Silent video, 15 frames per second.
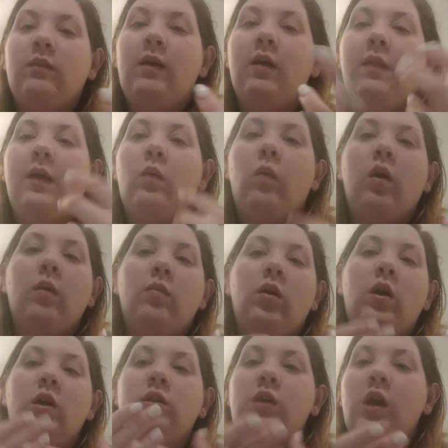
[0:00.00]
around like
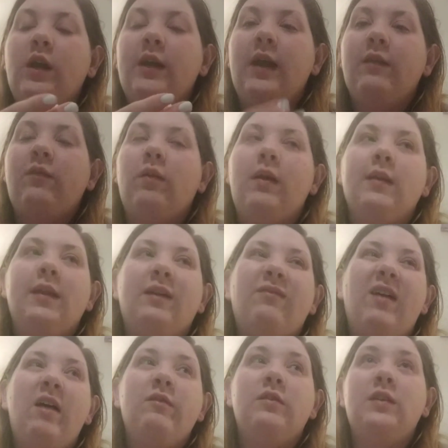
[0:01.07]
Walmart or Target for around like
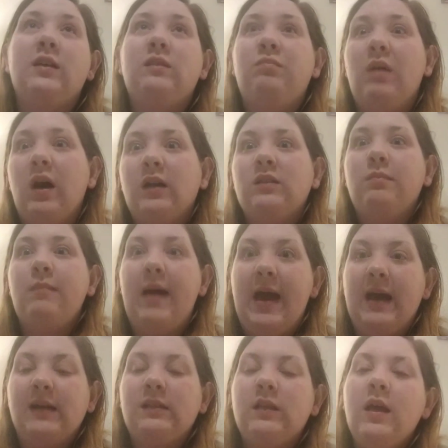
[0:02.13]
$5 to $6
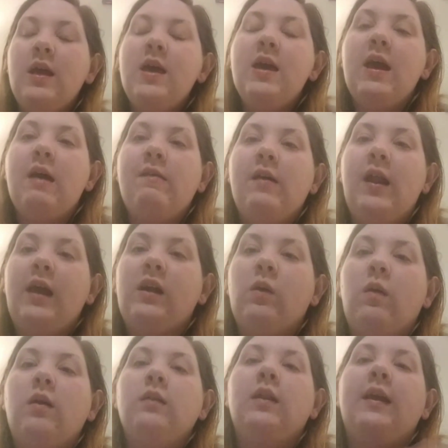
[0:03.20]
max, and then I
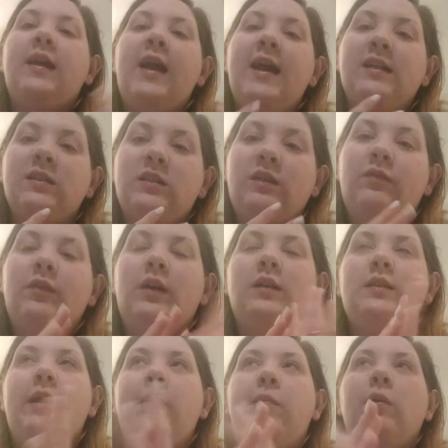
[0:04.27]
go on like Etsy, for
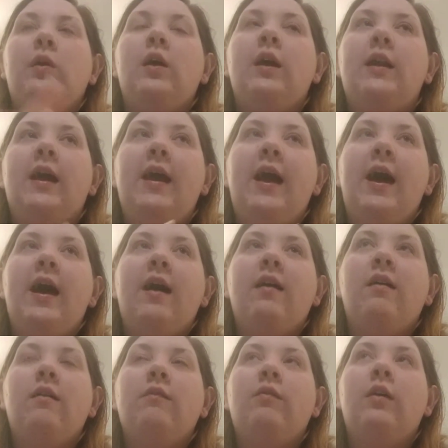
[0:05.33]
example, and I
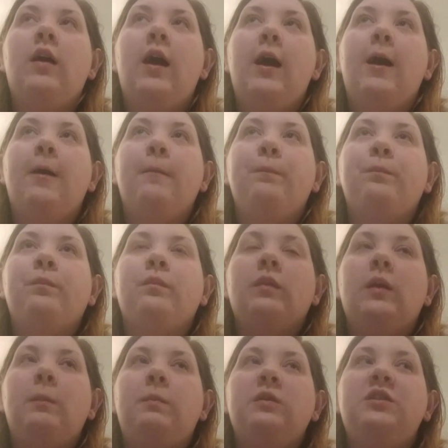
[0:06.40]
have
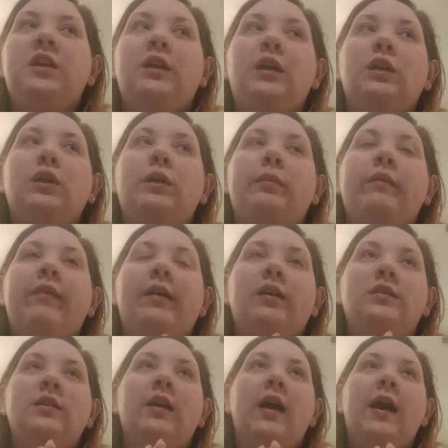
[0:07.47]
particular
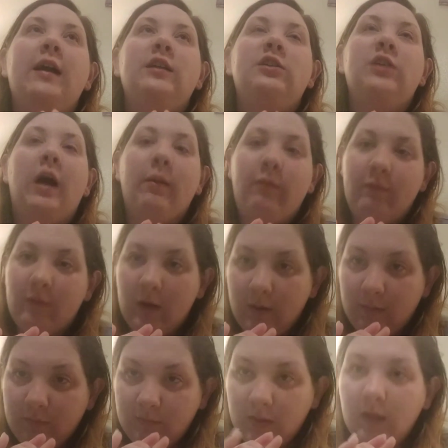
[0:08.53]
providers that I shop
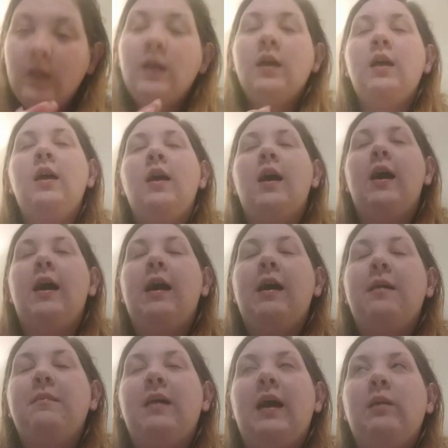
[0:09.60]
from.
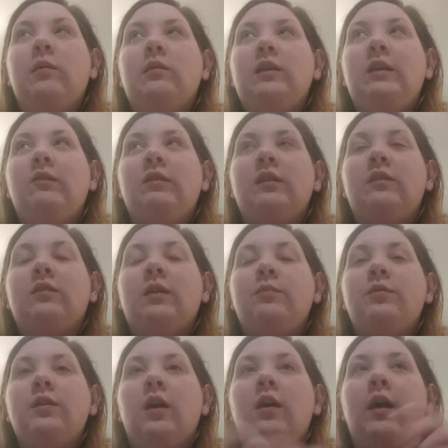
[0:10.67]
I will leave a
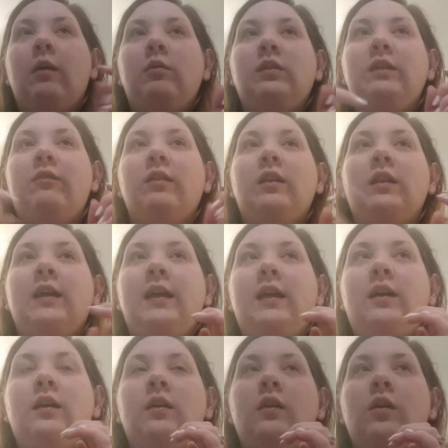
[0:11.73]
description, or I will leave a
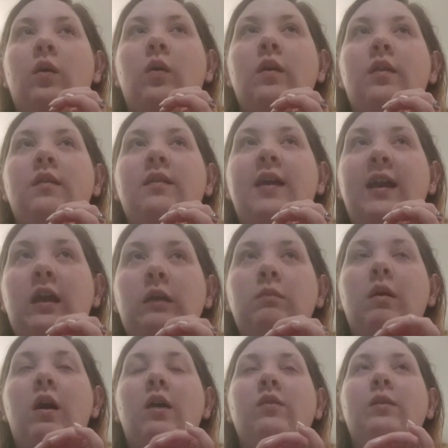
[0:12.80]
link or the
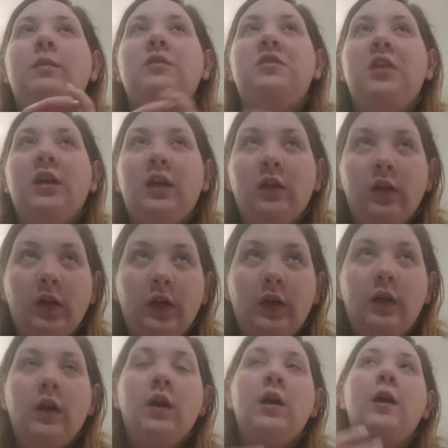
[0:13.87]
name of a particular